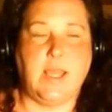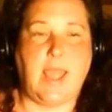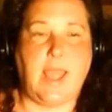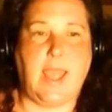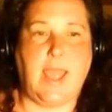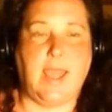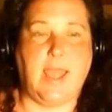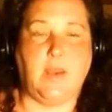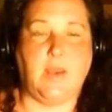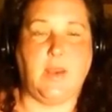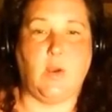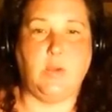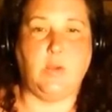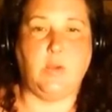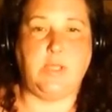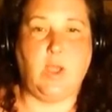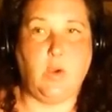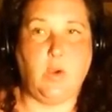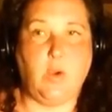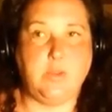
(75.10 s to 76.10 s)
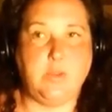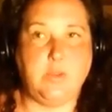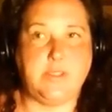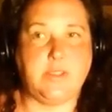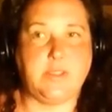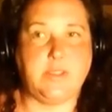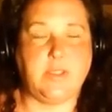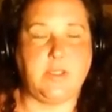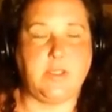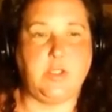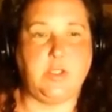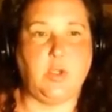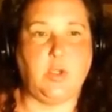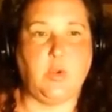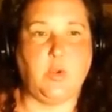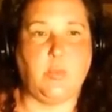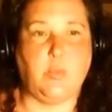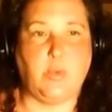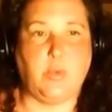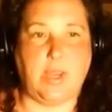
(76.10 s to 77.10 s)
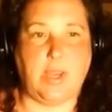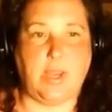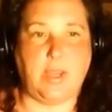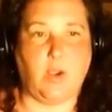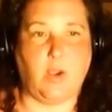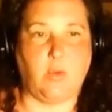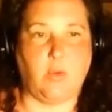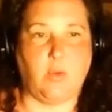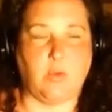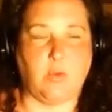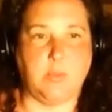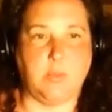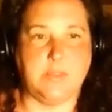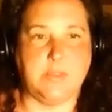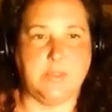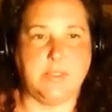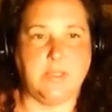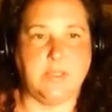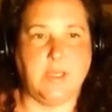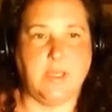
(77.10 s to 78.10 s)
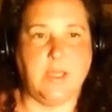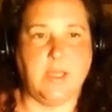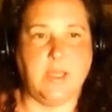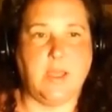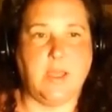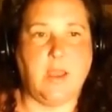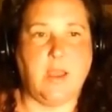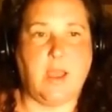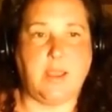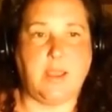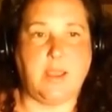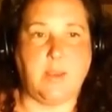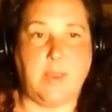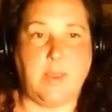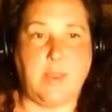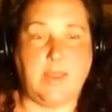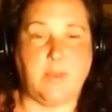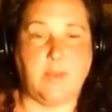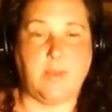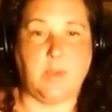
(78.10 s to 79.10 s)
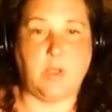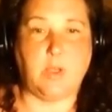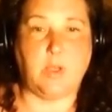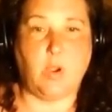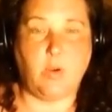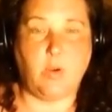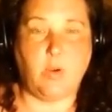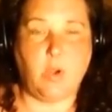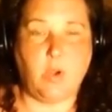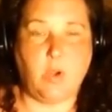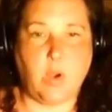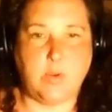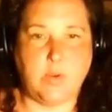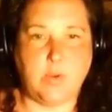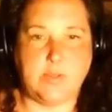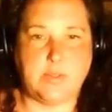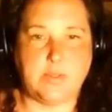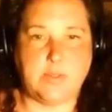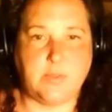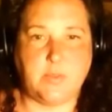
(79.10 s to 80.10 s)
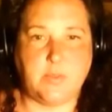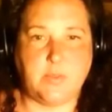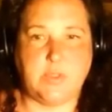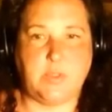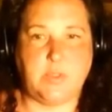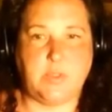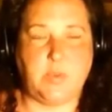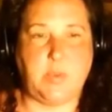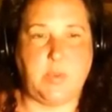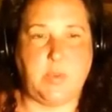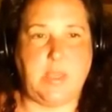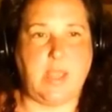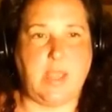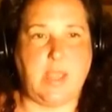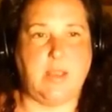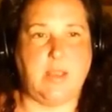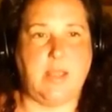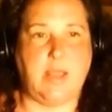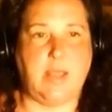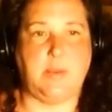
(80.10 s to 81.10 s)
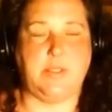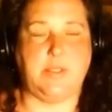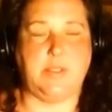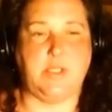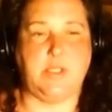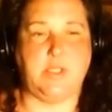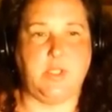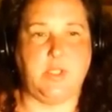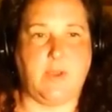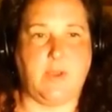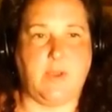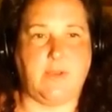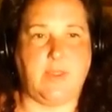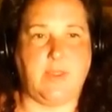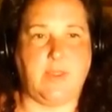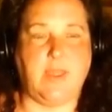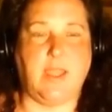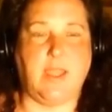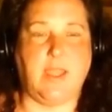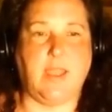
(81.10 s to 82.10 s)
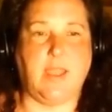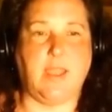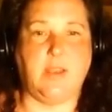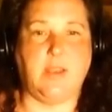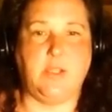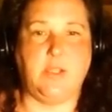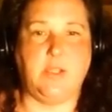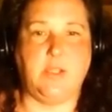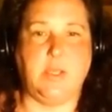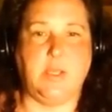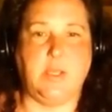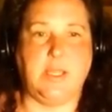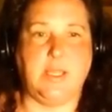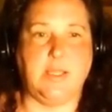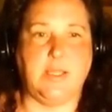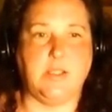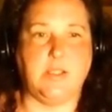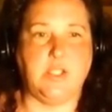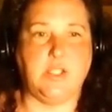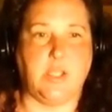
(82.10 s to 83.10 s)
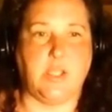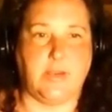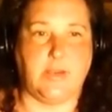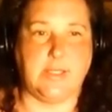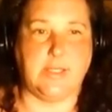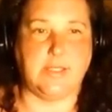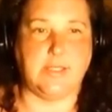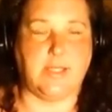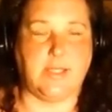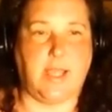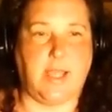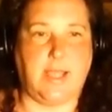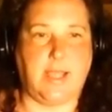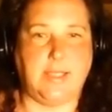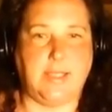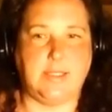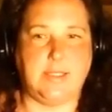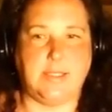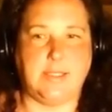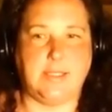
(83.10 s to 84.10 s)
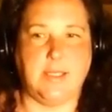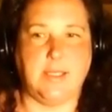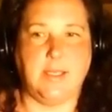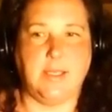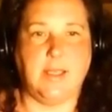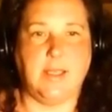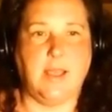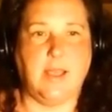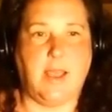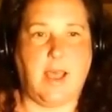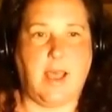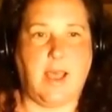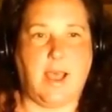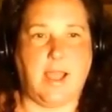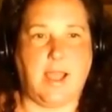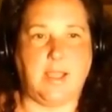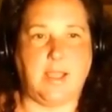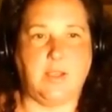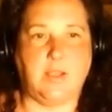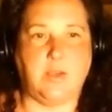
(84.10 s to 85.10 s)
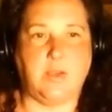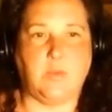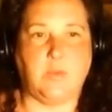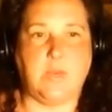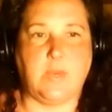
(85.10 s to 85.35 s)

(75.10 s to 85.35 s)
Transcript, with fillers: and only hosts can do breakout rooms. I can make them a co-host, which will be able to do everything, including sharing slides. I could